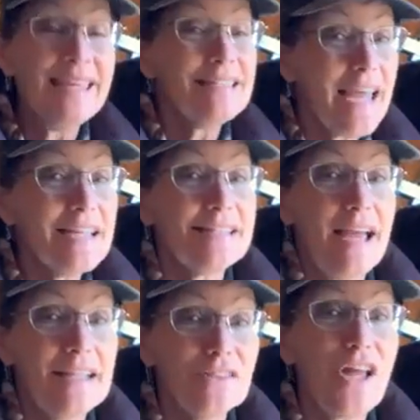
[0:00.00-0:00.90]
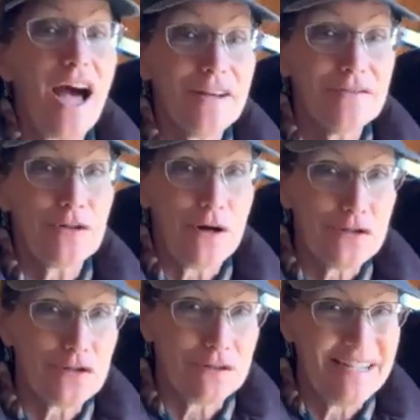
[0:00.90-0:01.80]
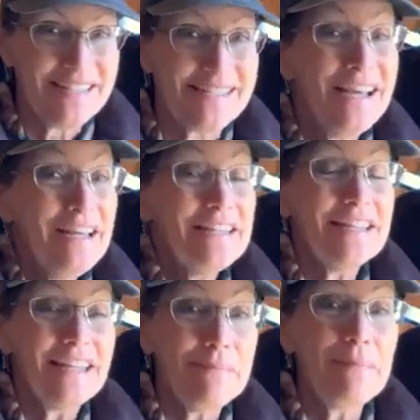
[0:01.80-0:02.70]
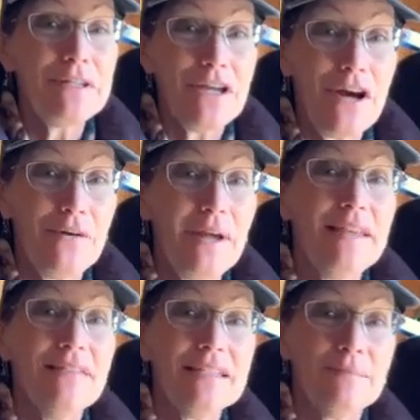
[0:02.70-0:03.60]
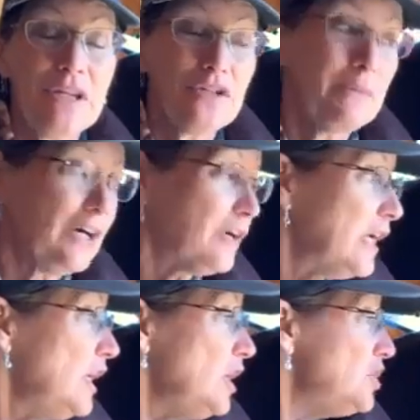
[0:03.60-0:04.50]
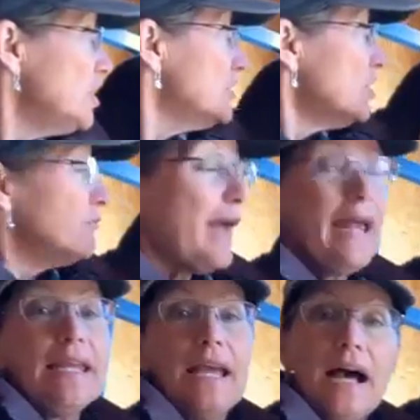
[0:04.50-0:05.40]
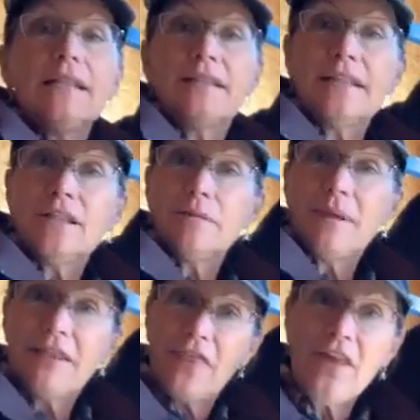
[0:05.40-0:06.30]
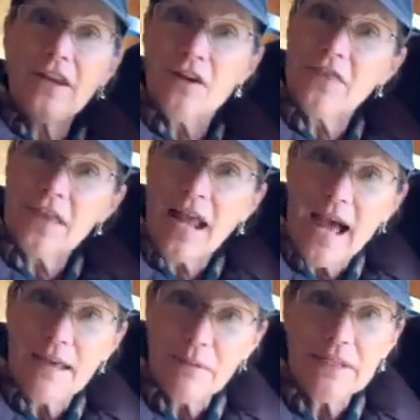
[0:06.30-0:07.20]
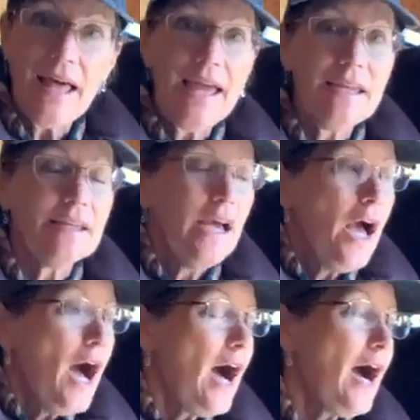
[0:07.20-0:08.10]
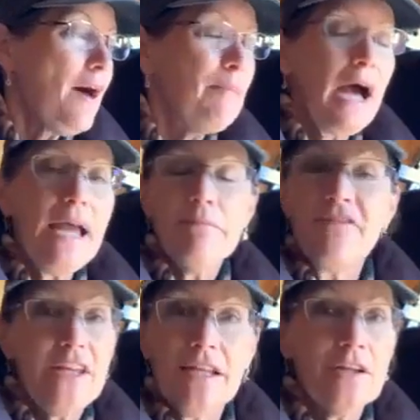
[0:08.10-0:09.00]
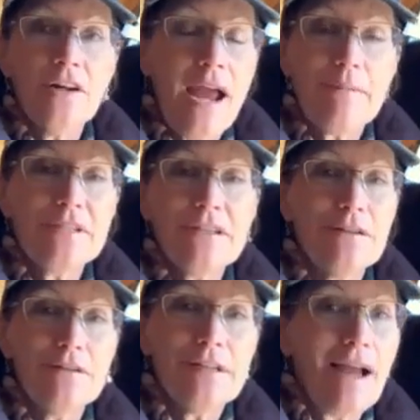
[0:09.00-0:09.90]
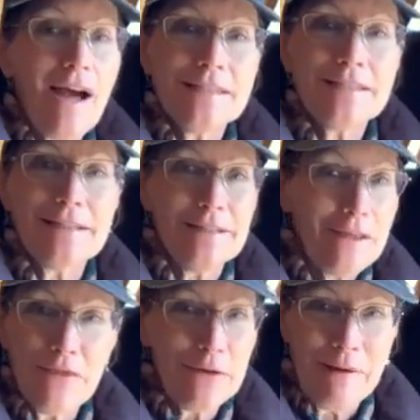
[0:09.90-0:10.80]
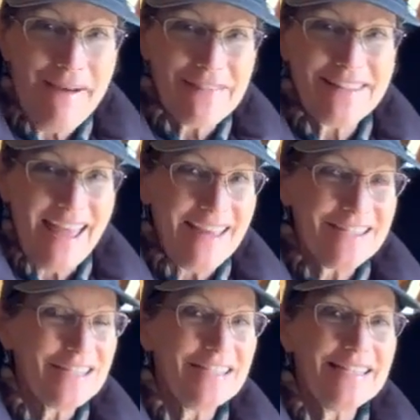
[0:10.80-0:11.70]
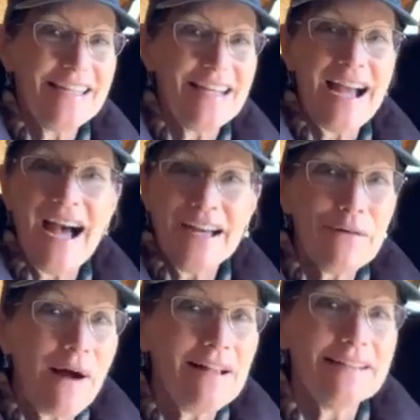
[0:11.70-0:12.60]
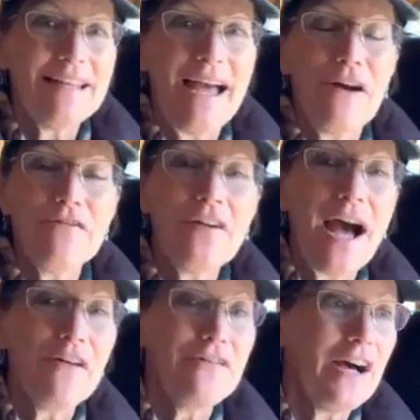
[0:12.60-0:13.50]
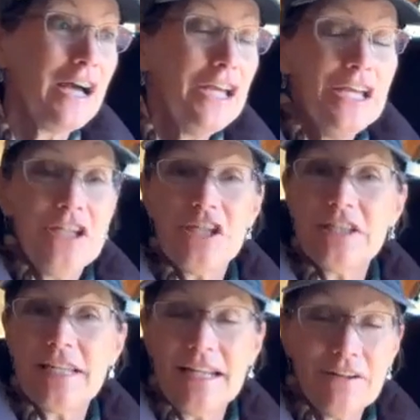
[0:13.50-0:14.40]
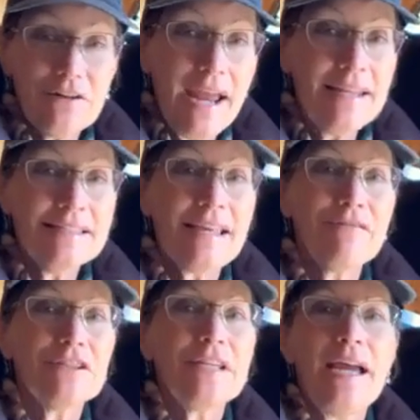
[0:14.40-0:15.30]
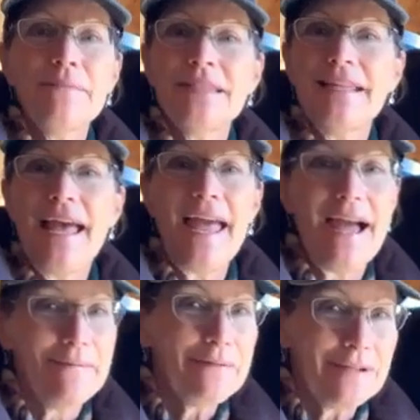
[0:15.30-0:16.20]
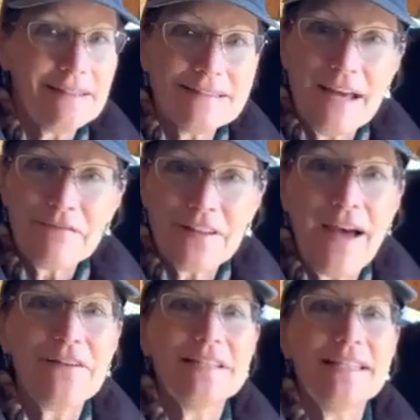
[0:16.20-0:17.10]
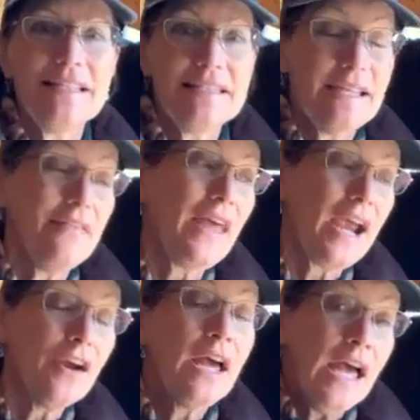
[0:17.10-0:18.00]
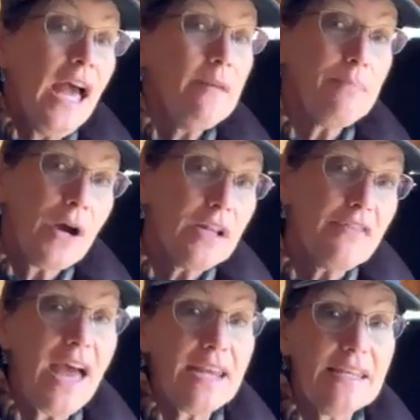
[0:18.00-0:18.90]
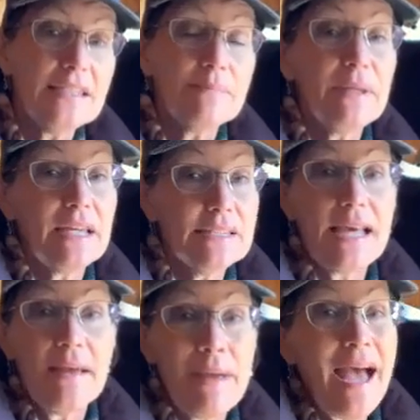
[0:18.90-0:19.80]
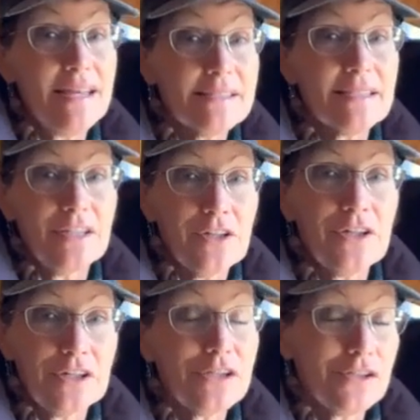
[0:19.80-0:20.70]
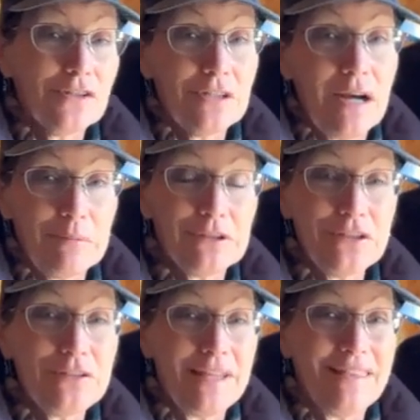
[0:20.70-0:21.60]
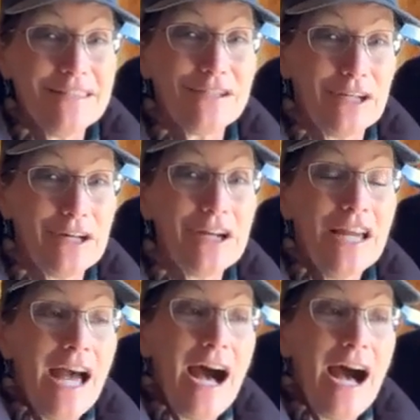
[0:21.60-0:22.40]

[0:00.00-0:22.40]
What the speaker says: It takes a lot of groceries to keep a doe in this much milk. She's already a little bit thinner than I would like. I'm feeding her absolutely constantly throughout the day. She's eating high quality alfalfa. She's getting grain several times a day. I'm putting sunflower seeds in there. And part of that is because I'm asking her to do double duty this year.